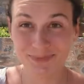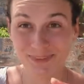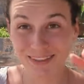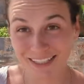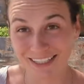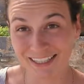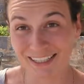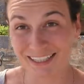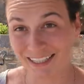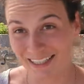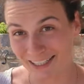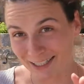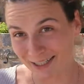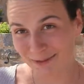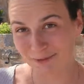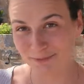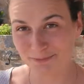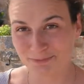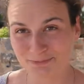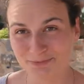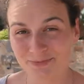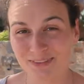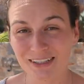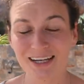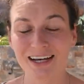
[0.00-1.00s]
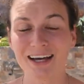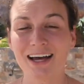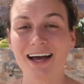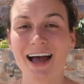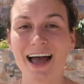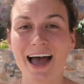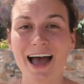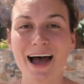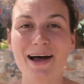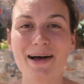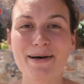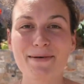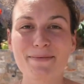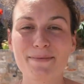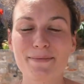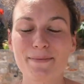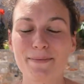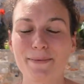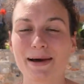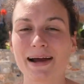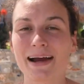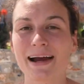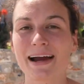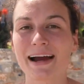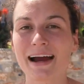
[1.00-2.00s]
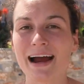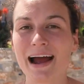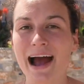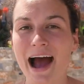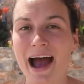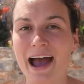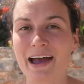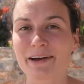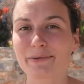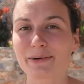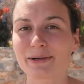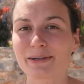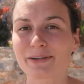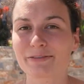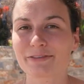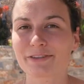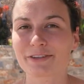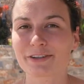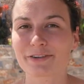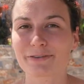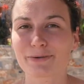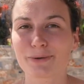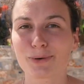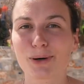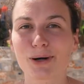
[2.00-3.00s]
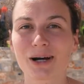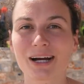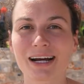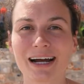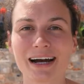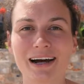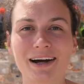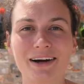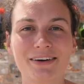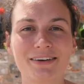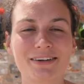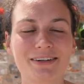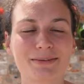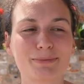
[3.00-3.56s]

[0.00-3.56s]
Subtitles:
here where I went for a workout,